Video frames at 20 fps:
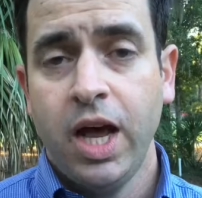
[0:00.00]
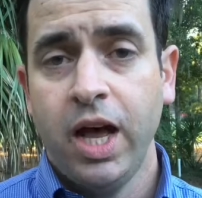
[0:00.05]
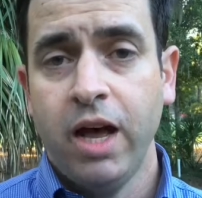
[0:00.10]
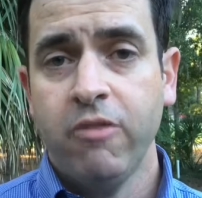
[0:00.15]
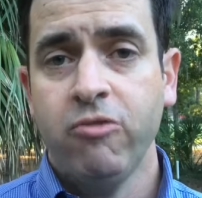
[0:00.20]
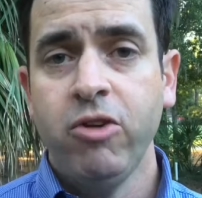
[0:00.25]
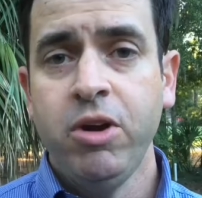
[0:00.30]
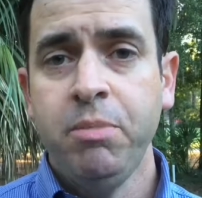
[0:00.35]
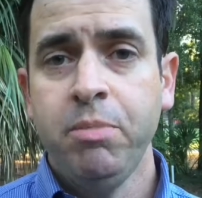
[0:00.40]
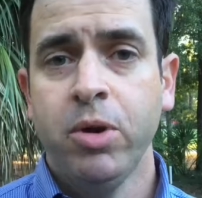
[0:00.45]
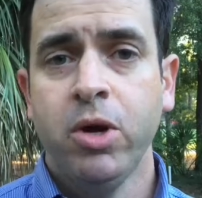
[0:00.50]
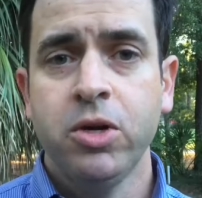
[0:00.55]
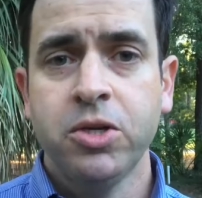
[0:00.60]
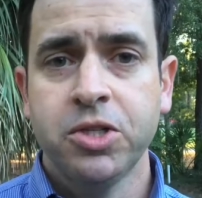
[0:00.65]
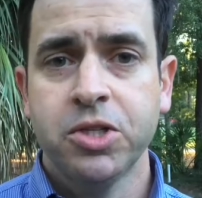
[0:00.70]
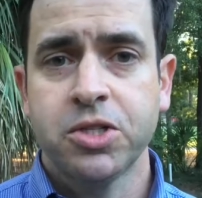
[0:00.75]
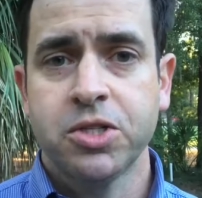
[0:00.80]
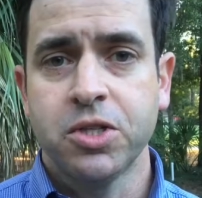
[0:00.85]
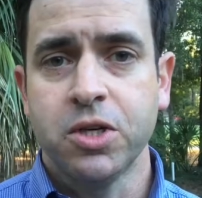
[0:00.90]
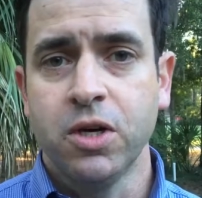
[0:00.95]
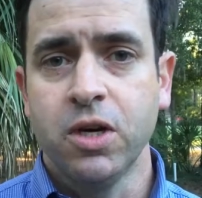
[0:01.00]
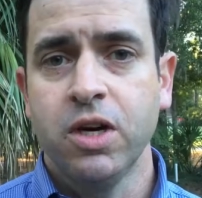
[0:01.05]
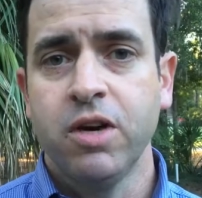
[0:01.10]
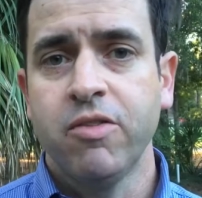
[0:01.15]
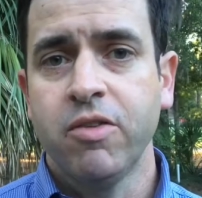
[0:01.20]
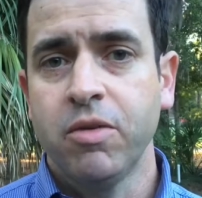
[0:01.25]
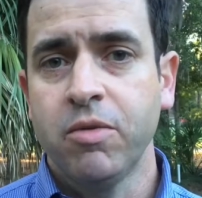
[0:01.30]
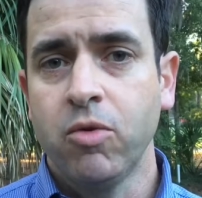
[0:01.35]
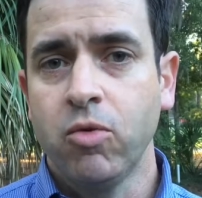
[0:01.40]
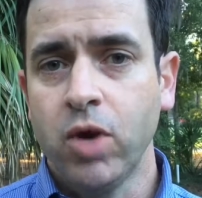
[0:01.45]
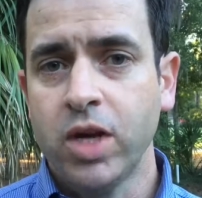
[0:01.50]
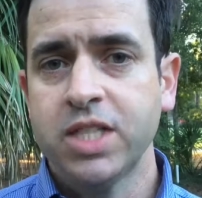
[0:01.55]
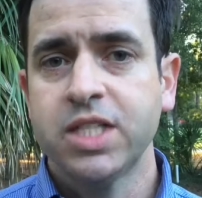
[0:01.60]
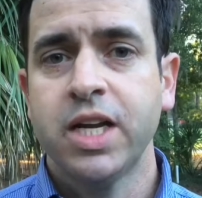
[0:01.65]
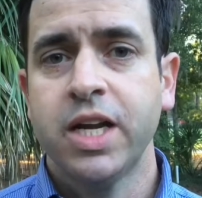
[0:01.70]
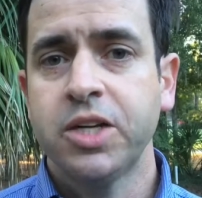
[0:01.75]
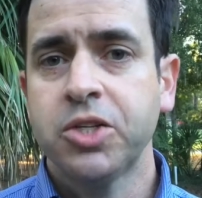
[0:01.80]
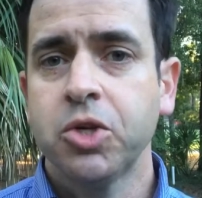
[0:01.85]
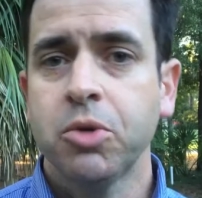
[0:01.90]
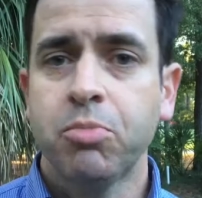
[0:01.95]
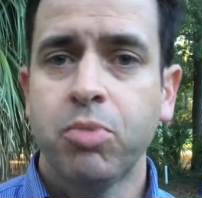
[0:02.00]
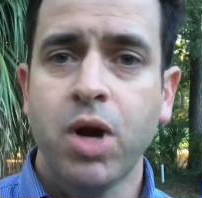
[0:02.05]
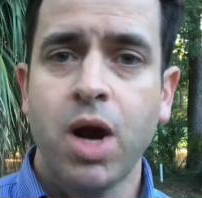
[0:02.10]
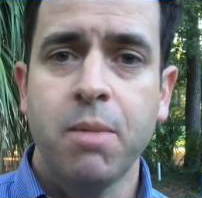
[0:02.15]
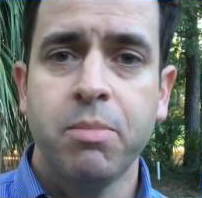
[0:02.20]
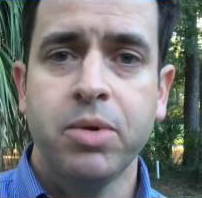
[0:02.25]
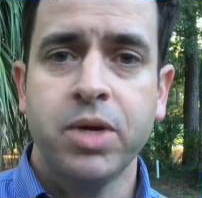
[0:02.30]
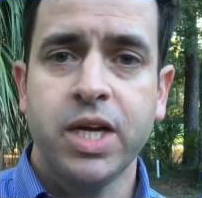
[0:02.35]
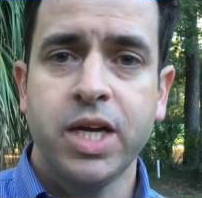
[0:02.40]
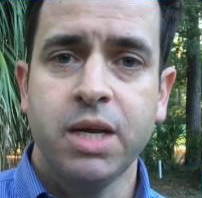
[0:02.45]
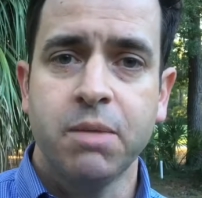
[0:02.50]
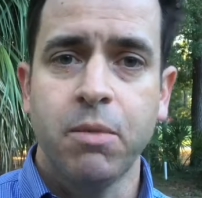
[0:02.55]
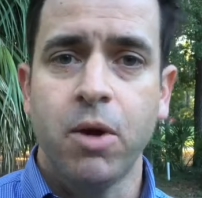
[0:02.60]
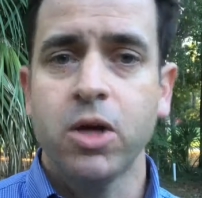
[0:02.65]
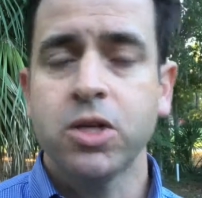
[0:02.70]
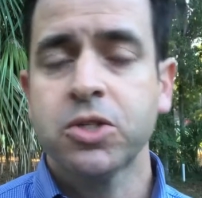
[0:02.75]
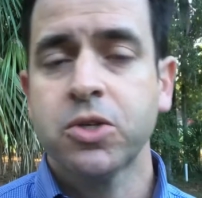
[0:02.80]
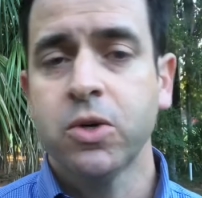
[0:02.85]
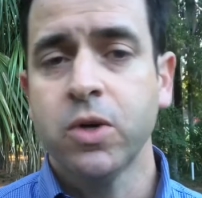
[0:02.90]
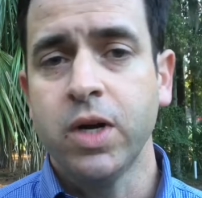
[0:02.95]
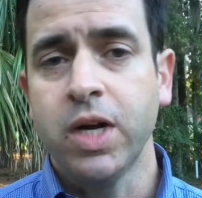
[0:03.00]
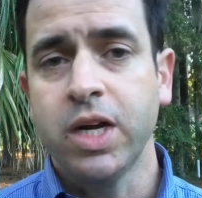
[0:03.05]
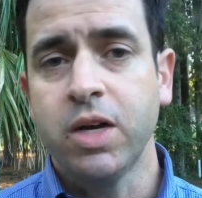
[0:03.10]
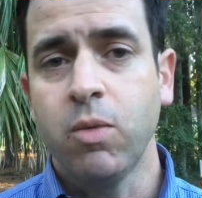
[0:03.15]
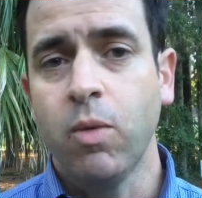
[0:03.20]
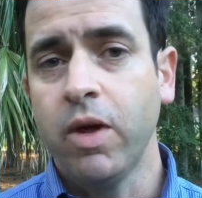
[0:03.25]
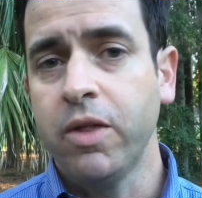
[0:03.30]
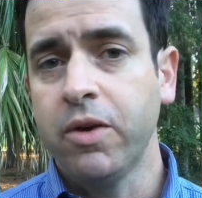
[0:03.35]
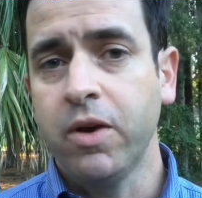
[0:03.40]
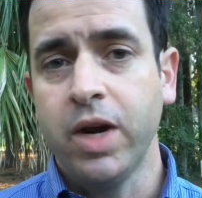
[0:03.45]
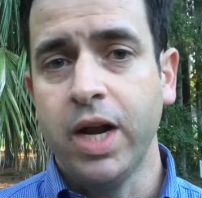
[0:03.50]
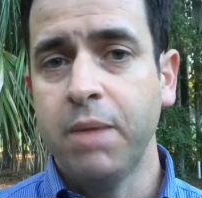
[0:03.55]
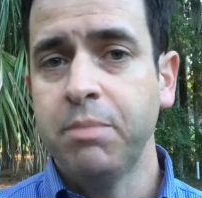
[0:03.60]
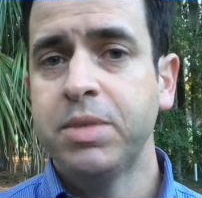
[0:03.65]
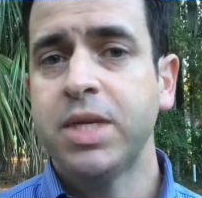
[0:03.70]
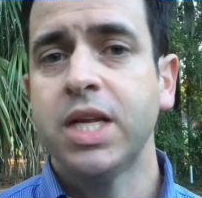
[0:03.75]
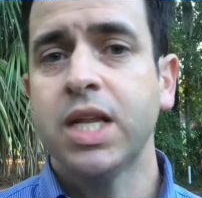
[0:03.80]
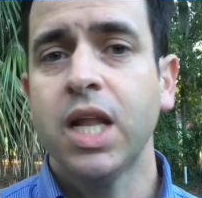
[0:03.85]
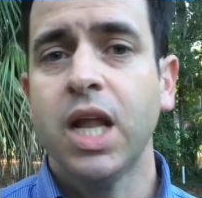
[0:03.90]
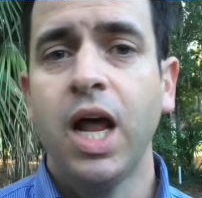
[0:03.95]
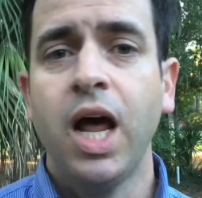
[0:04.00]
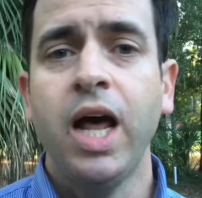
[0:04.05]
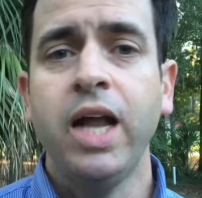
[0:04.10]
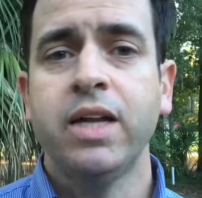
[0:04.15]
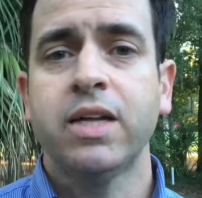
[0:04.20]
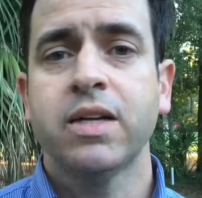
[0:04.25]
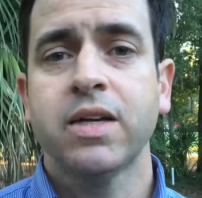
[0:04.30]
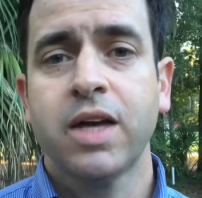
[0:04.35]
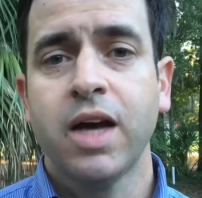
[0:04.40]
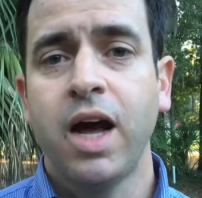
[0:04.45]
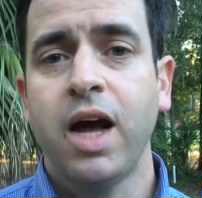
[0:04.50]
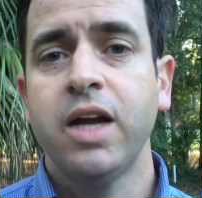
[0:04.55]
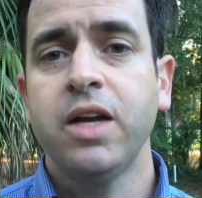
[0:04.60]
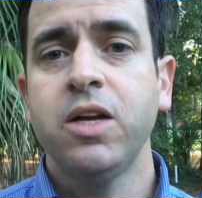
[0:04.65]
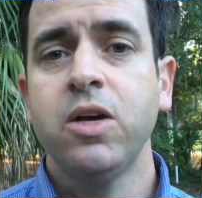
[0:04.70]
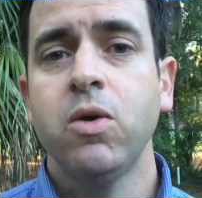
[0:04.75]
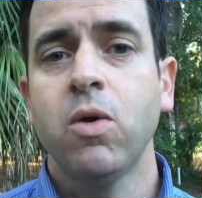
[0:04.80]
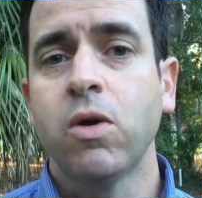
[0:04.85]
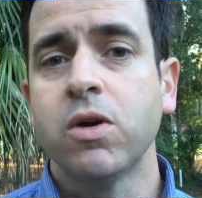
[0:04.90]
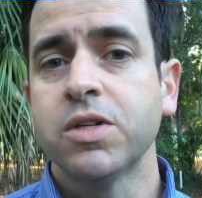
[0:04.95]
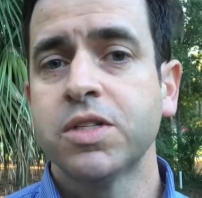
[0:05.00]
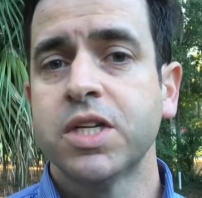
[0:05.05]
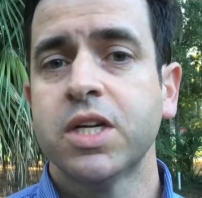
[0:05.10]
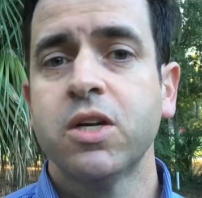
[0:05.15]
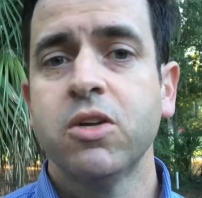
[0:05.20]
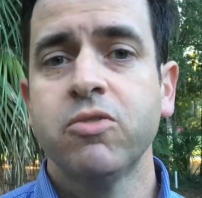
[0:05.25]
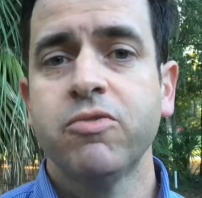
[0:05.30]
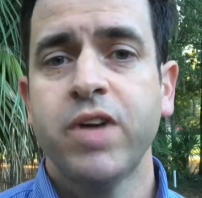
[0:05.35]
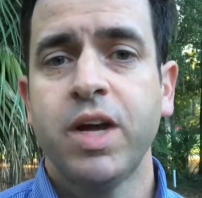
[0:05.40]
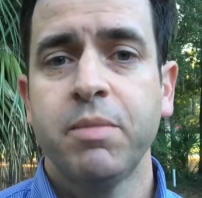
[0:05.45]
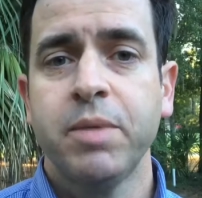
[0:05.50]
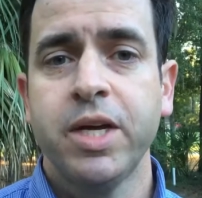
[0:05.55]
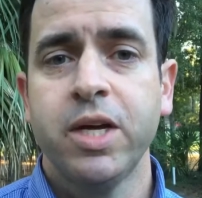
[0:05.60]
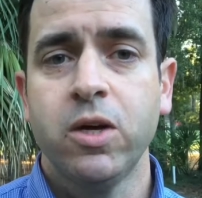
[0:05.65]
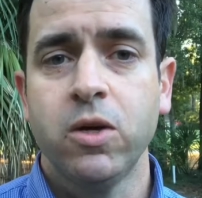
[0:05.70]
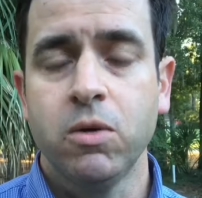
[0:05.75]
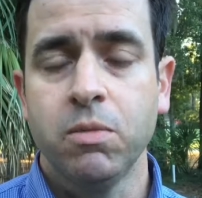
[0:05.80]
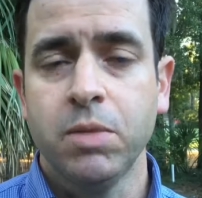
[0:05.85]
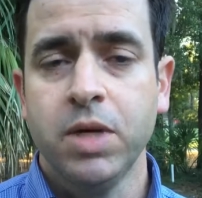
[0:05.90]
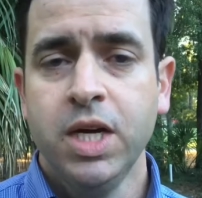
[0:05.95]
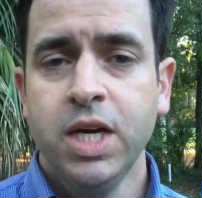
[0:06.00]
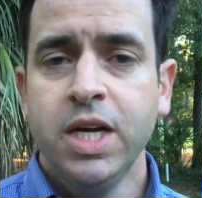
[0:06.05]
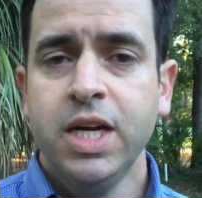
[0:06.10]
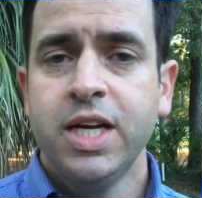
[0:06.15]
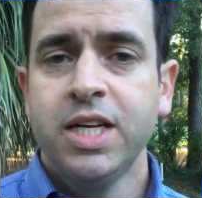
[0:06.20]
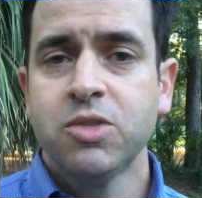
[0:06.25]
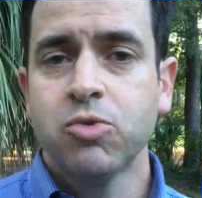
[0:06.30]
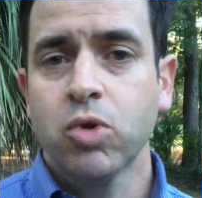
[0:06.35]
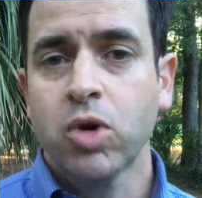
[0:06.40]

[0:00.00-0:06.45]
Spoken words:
Every purchaser of a residential property in Moss Creek, whether an empty lot, condo, or a single-family home, is